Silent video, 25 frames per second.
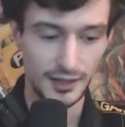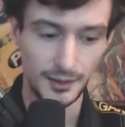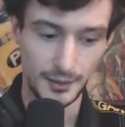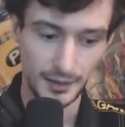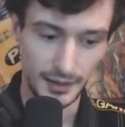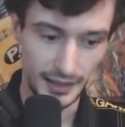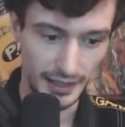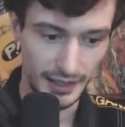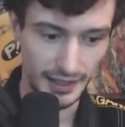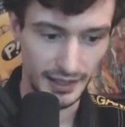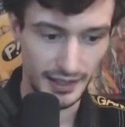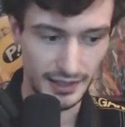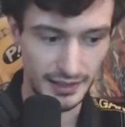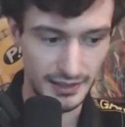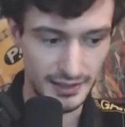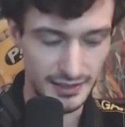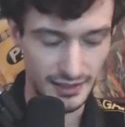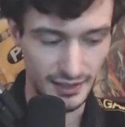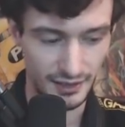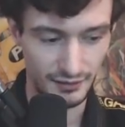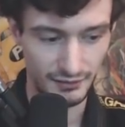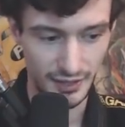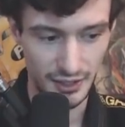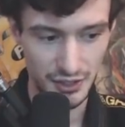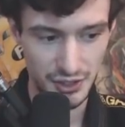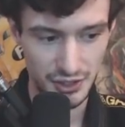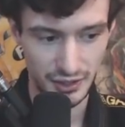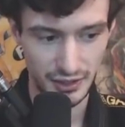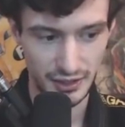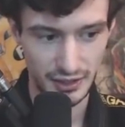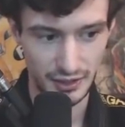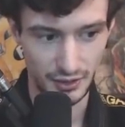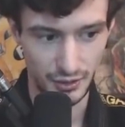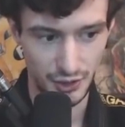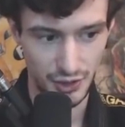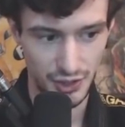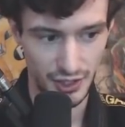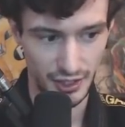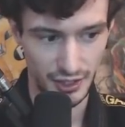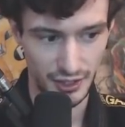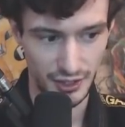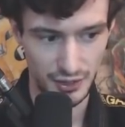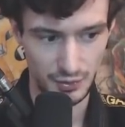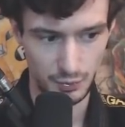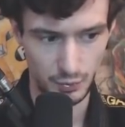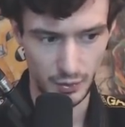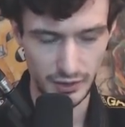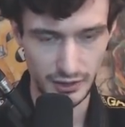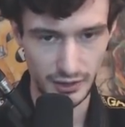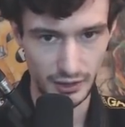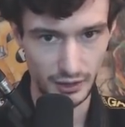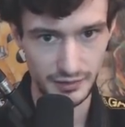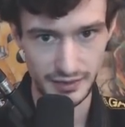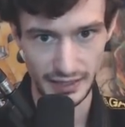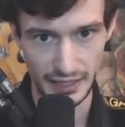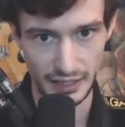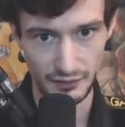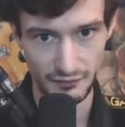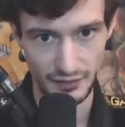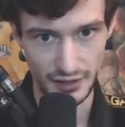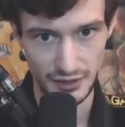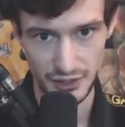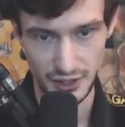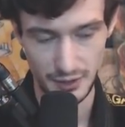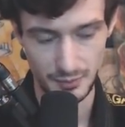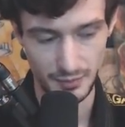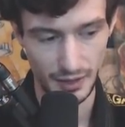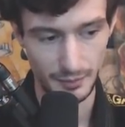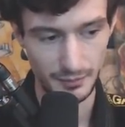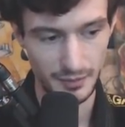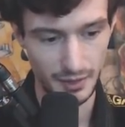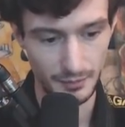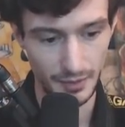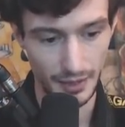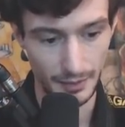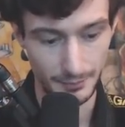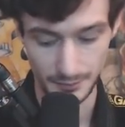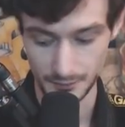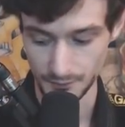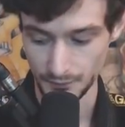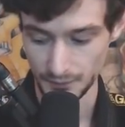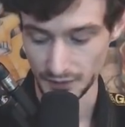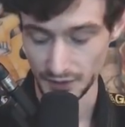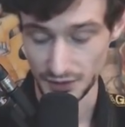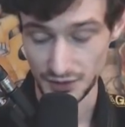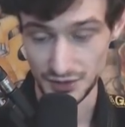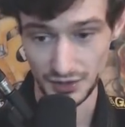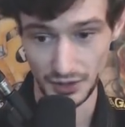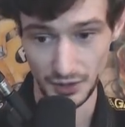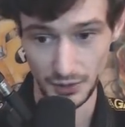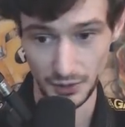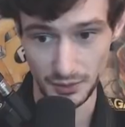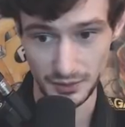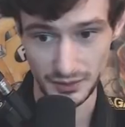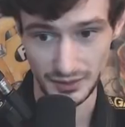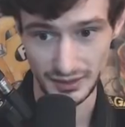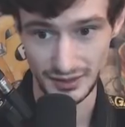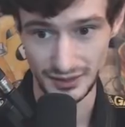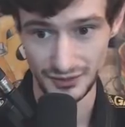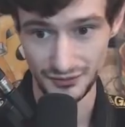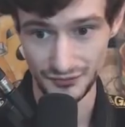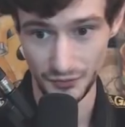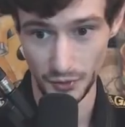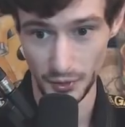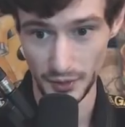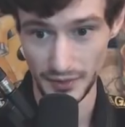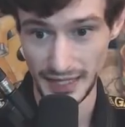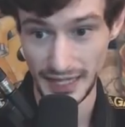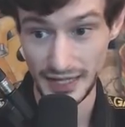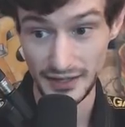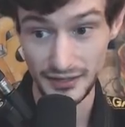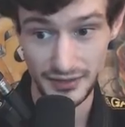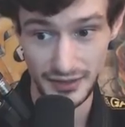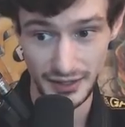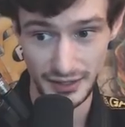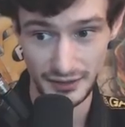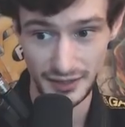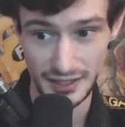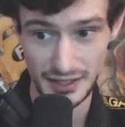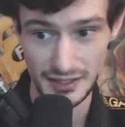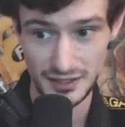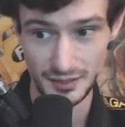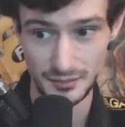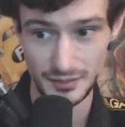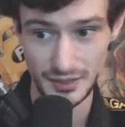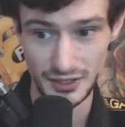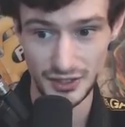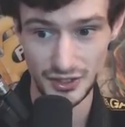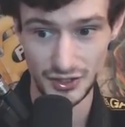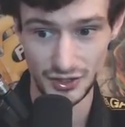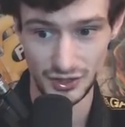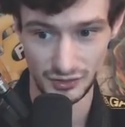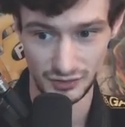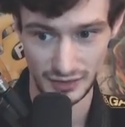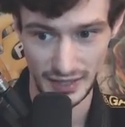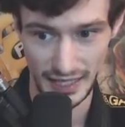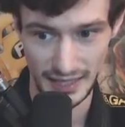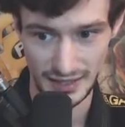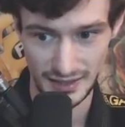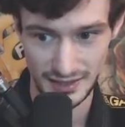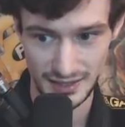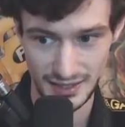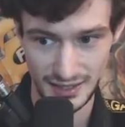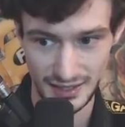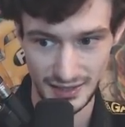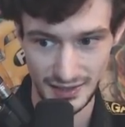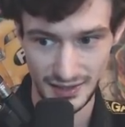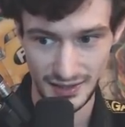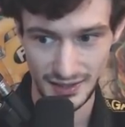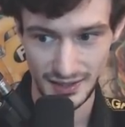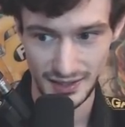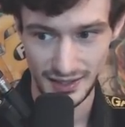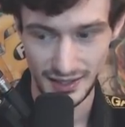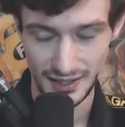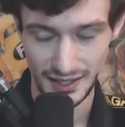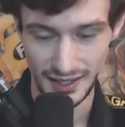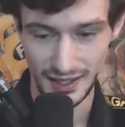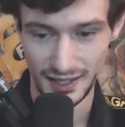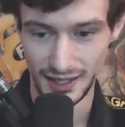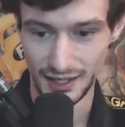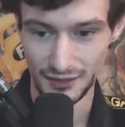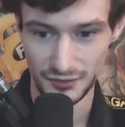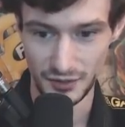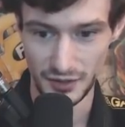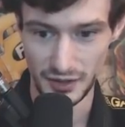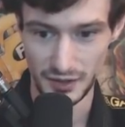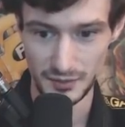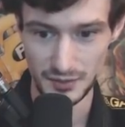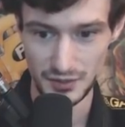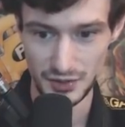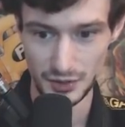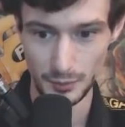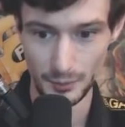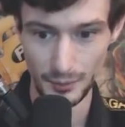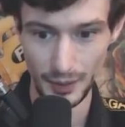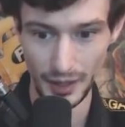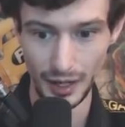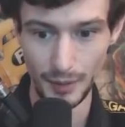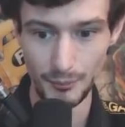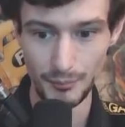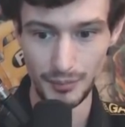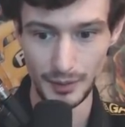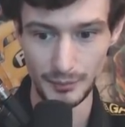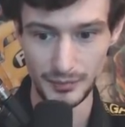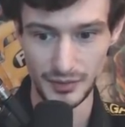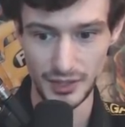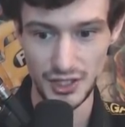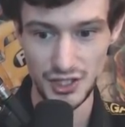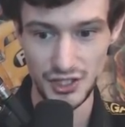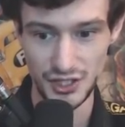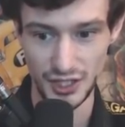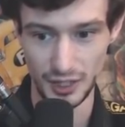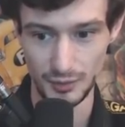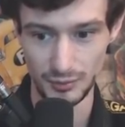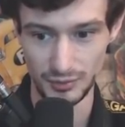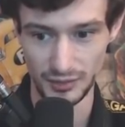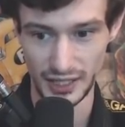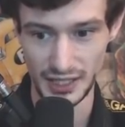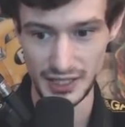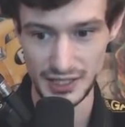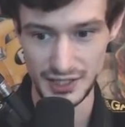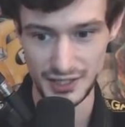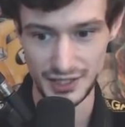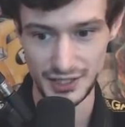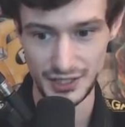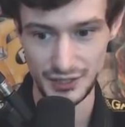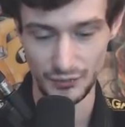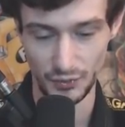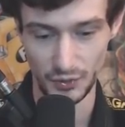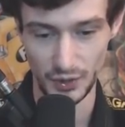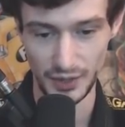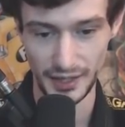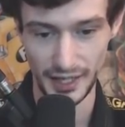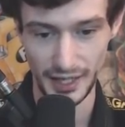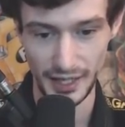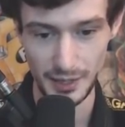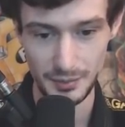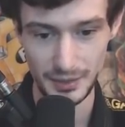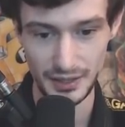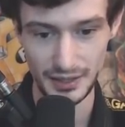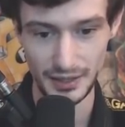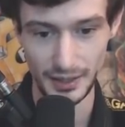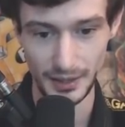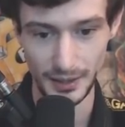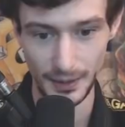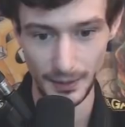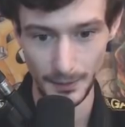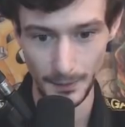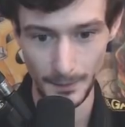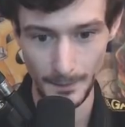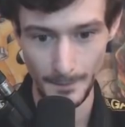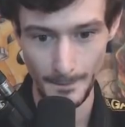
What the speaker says: And eventually those shares would go down if they just pumped them up. So for that theory to be correct, for them to pump up the share prices for an IPO,